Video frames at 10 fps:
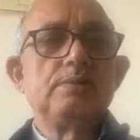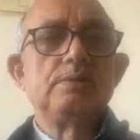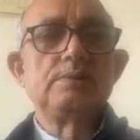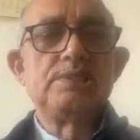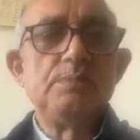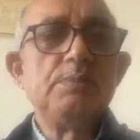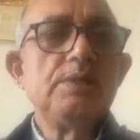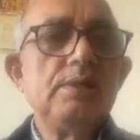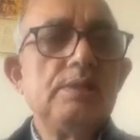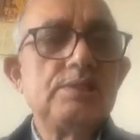
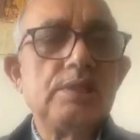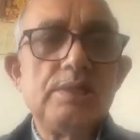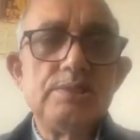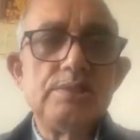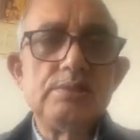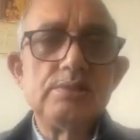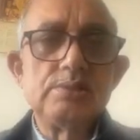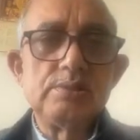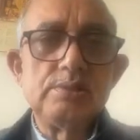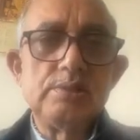seemingly challenging
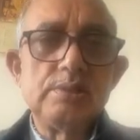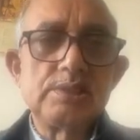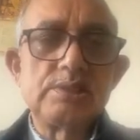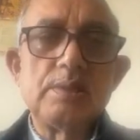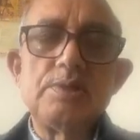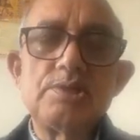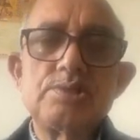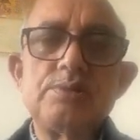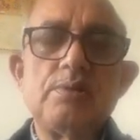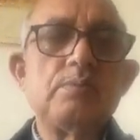the
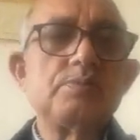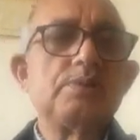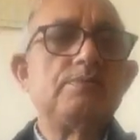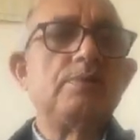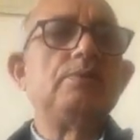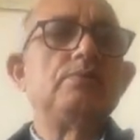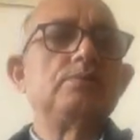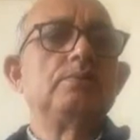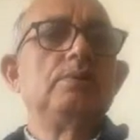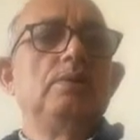established norms and values.